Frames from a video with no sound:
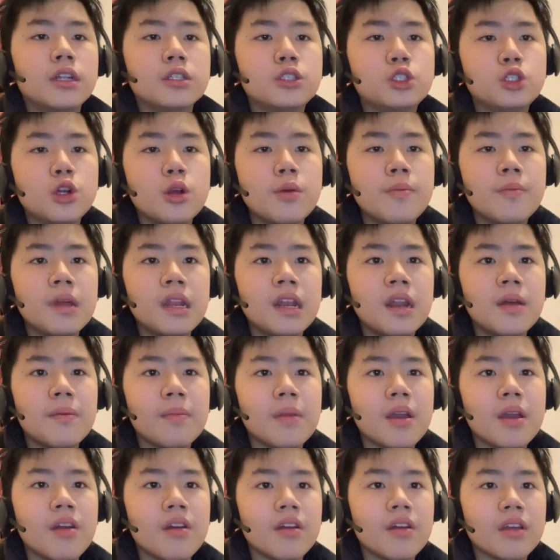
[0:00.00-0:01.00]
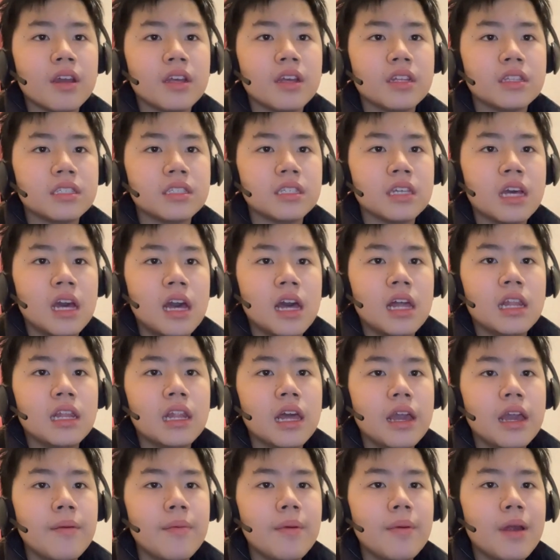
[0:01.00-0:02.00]
German Americans,
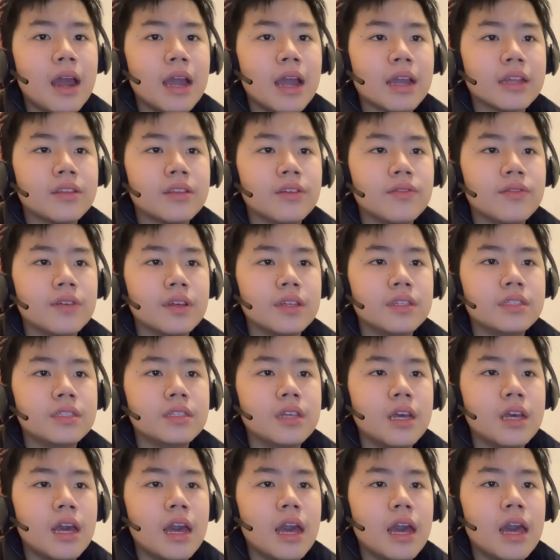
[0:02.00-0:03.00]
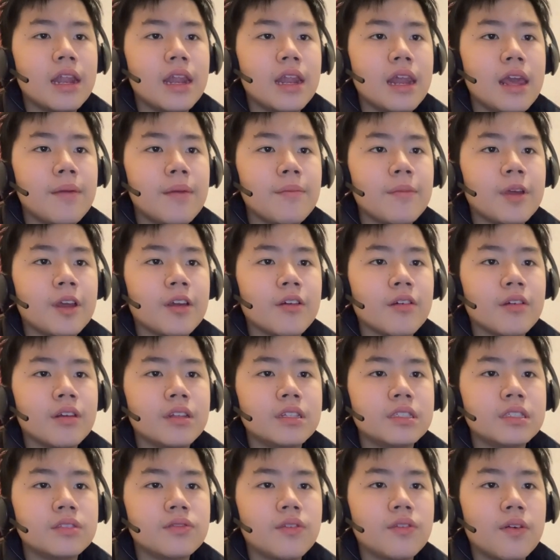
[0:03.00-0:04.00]
labor activists, and
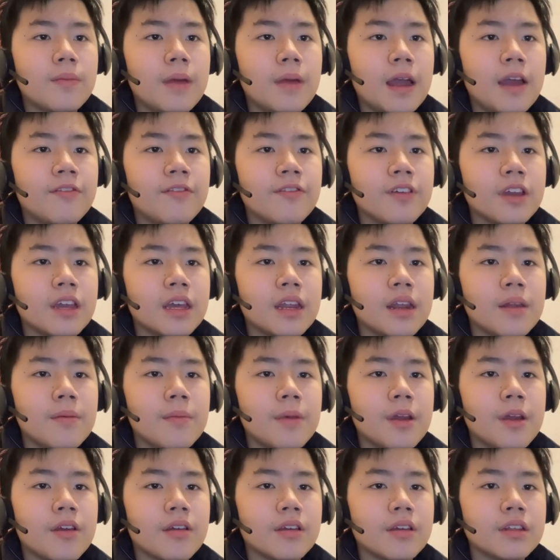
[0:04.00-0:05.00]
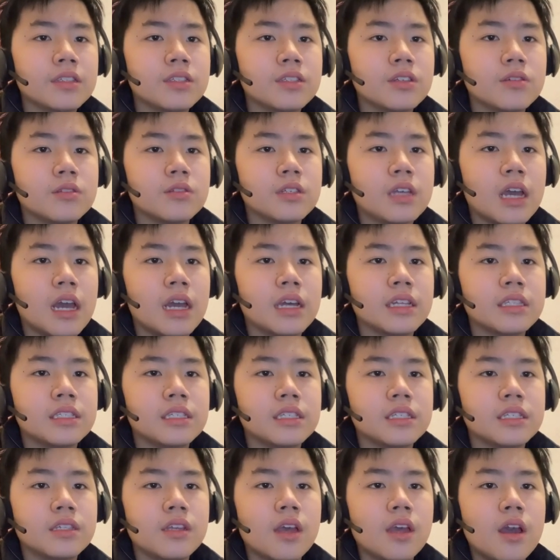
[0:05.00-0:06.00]
immigrants from African American
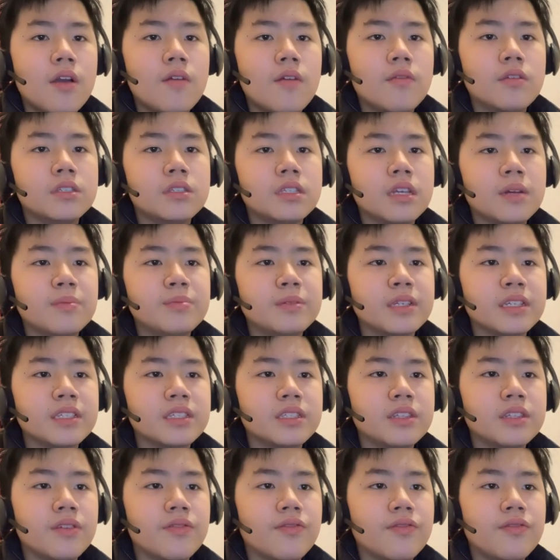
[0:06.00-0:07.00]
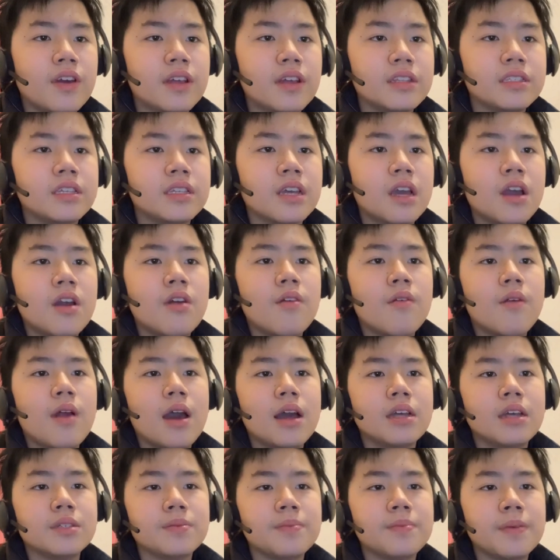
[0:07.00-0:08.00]
societies were subject to threats,
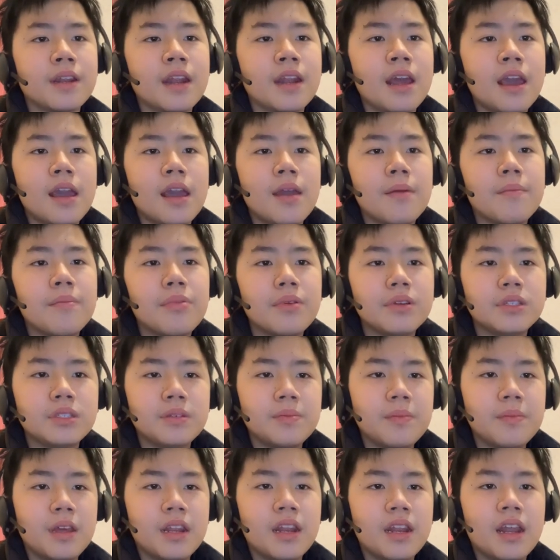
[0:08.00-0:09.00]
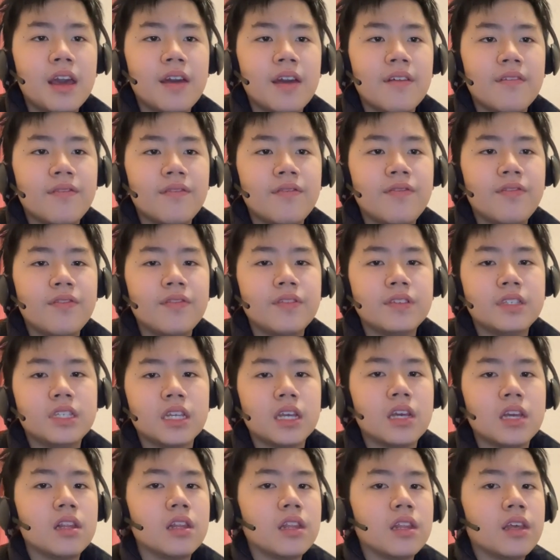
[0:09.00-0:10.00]
harassment, imprisonment, and
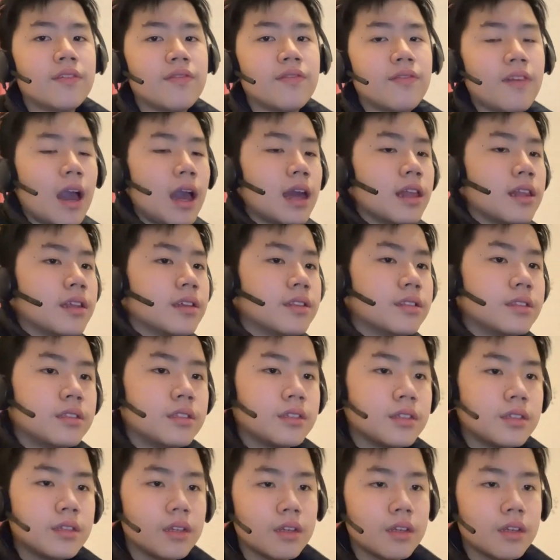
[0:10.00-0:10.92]
physically violence.